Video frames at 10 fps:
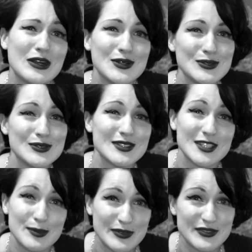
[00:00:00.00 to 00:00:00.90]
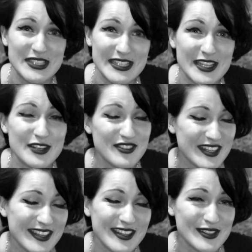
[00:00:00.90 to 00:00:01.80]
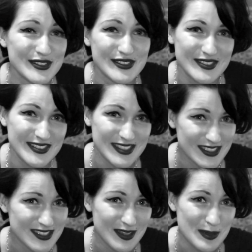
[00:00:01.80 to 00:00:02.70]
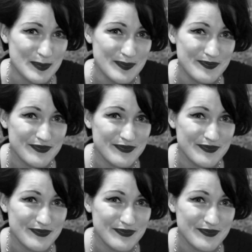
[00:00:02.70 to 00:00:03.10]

cold cup of tea in a video at a time